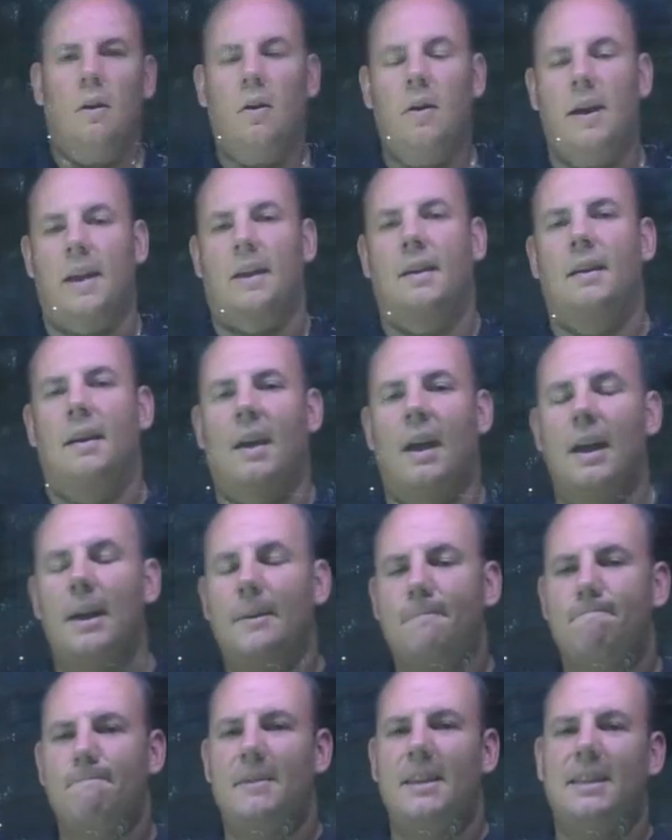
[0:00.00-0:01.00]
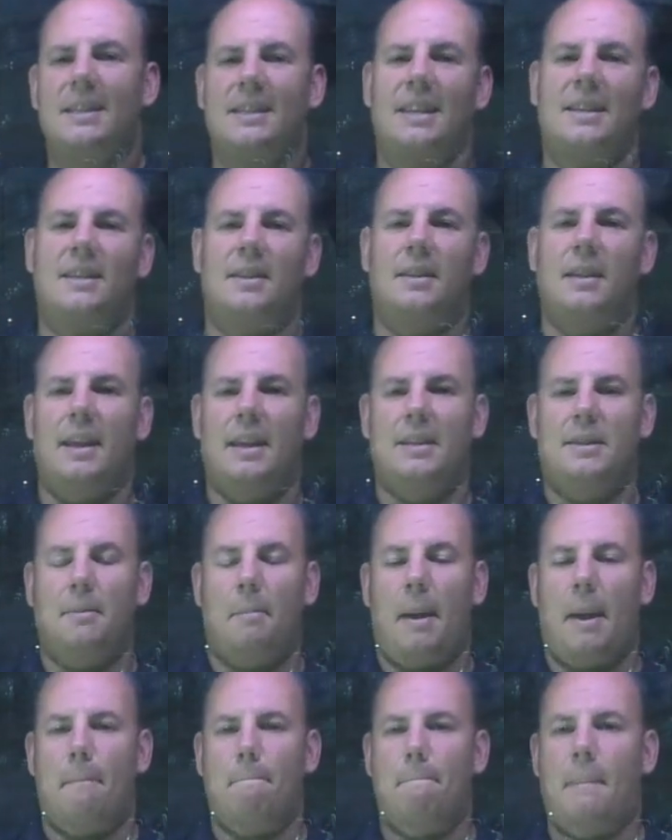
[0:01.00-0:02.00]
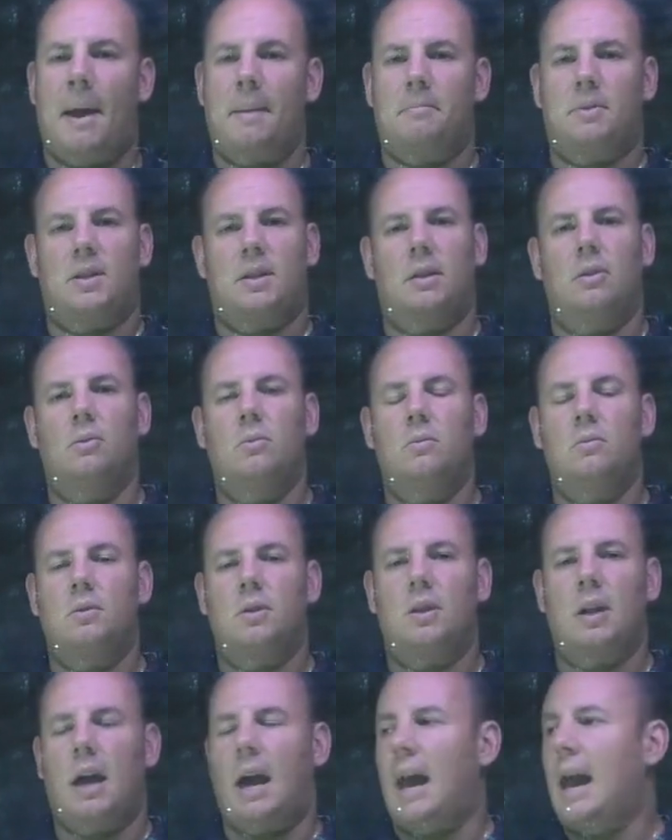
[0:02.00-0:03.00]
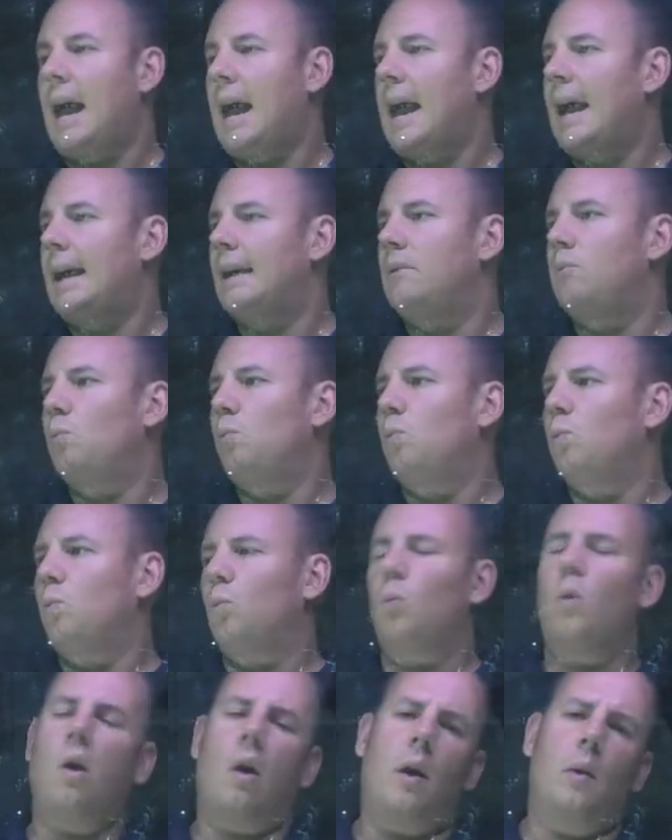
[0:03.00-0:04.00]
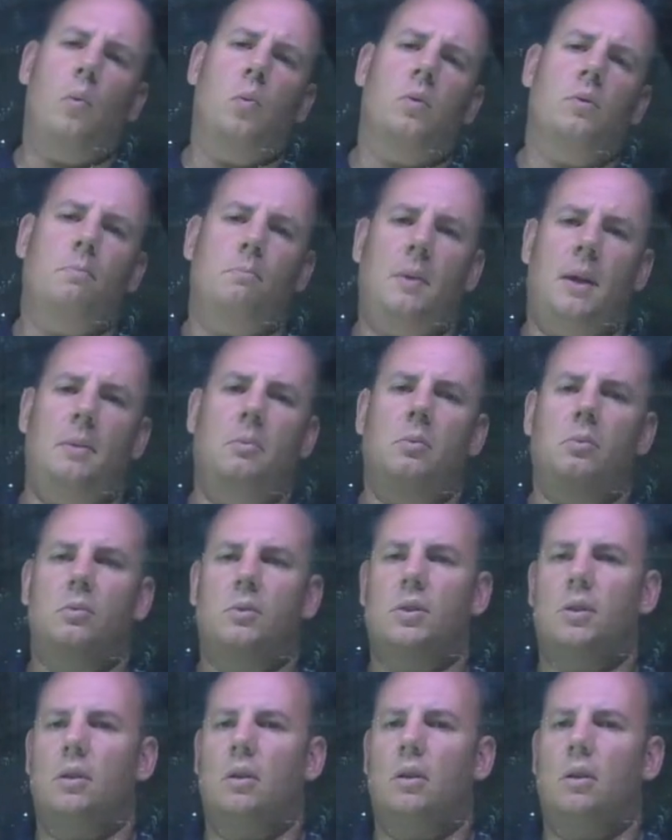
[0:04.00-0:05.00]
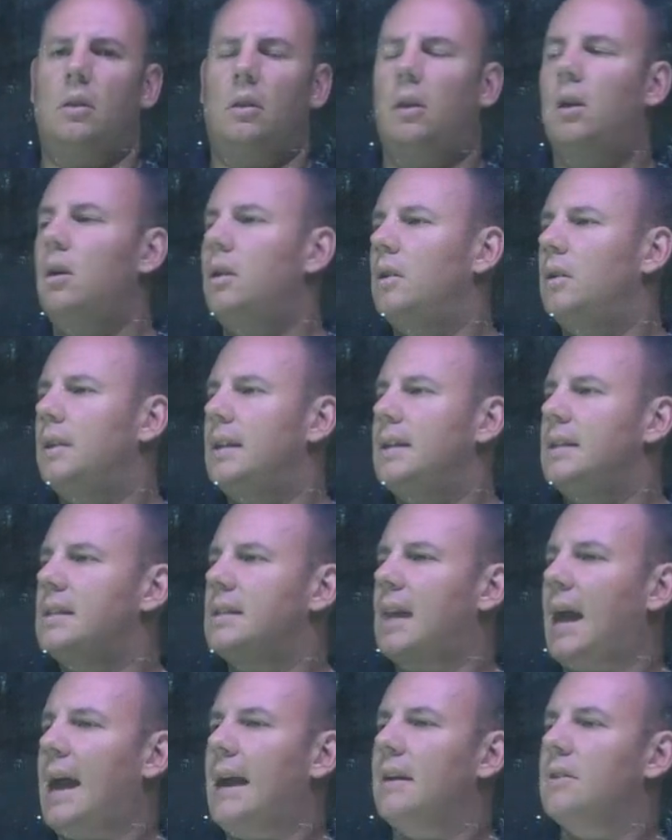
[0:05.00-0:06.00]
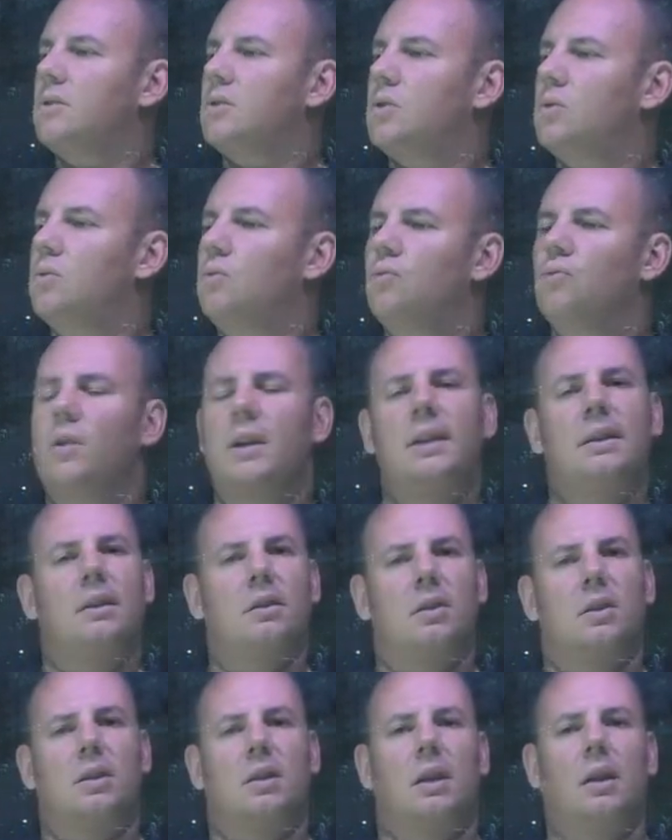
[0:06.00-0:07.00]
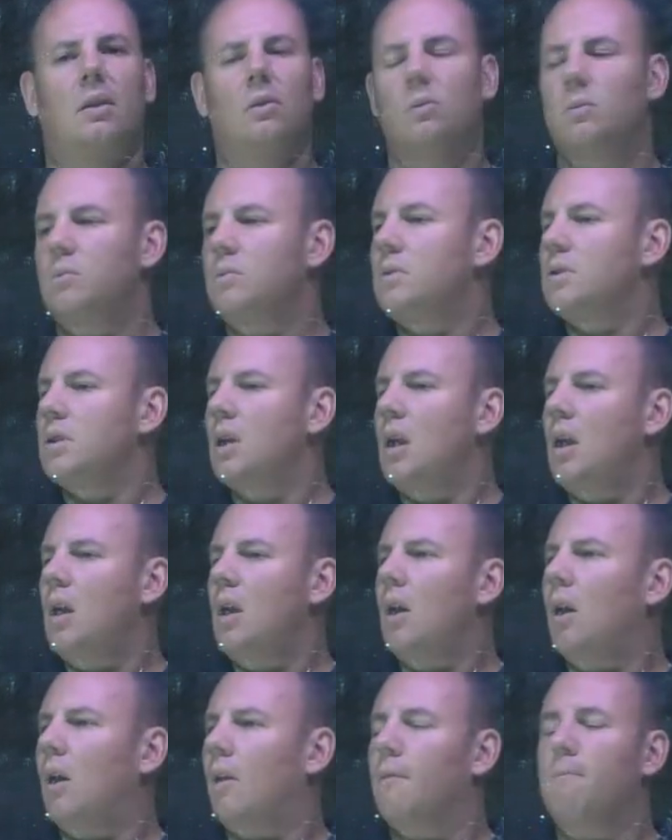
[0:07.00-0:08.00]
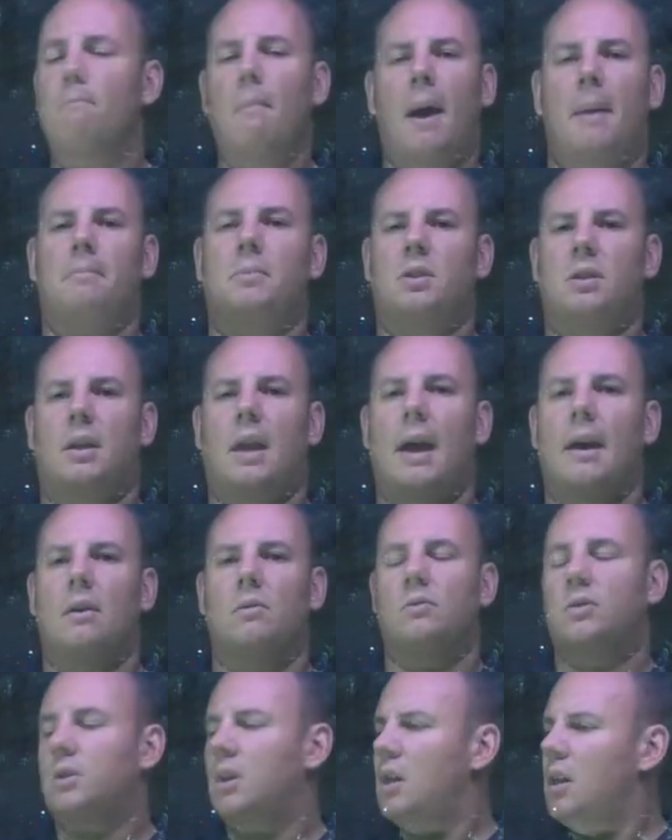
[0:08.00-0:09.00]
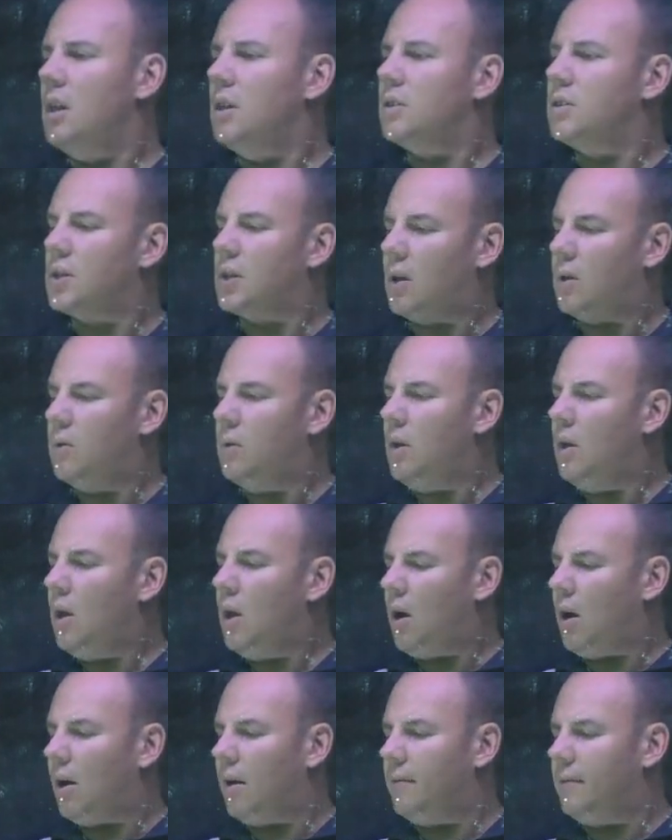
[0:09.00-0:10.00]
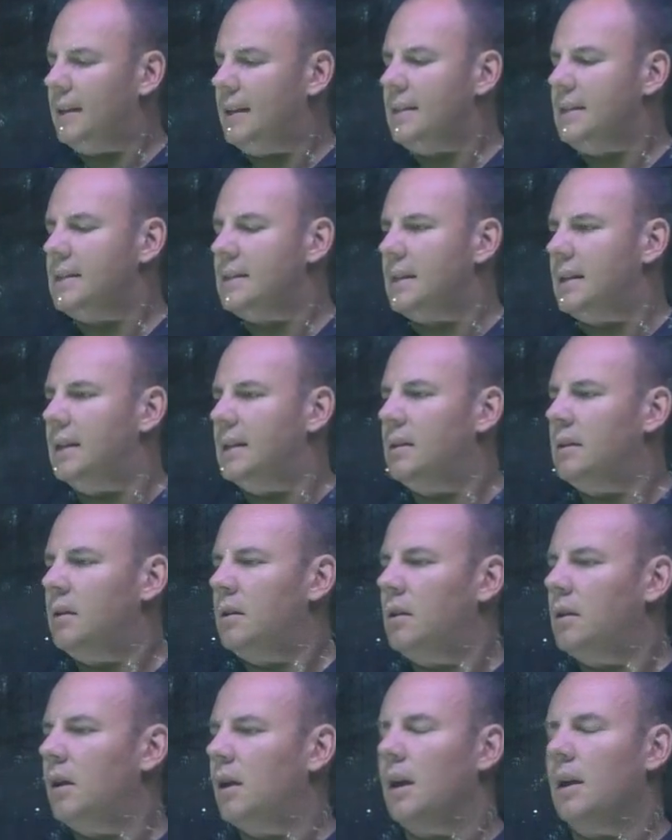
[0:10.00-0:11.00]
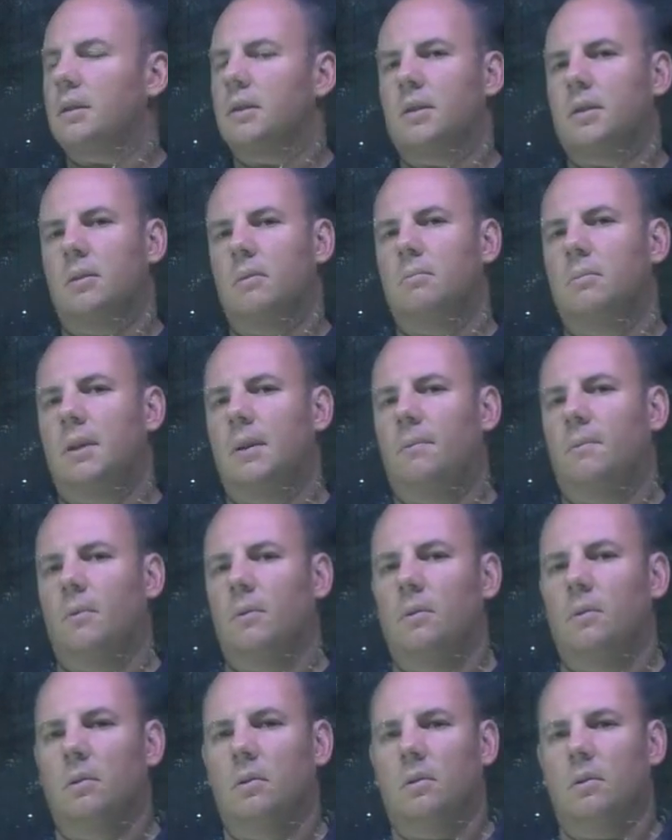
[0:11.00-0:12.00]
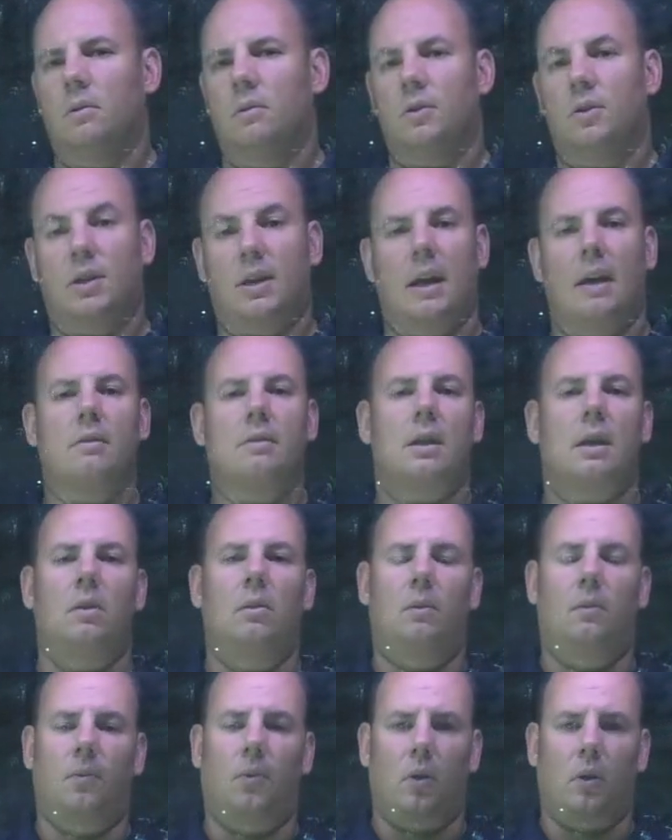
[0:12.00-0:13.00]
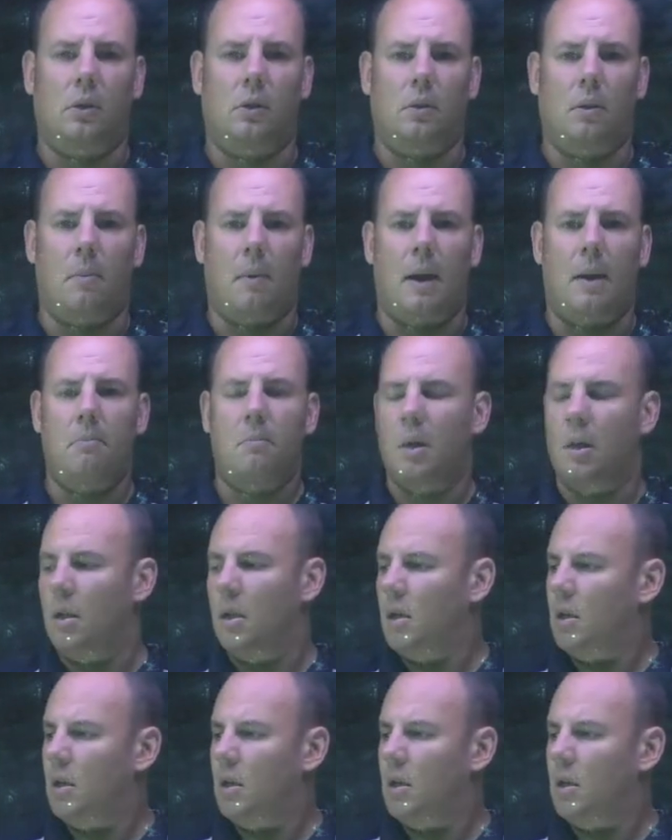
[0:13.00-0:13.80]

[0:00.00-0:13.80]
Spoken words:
Hi, this lesson is about map skills, and what I want people to learn is how to read the skills of map scales. So I've listed some different scales that you can find on the map.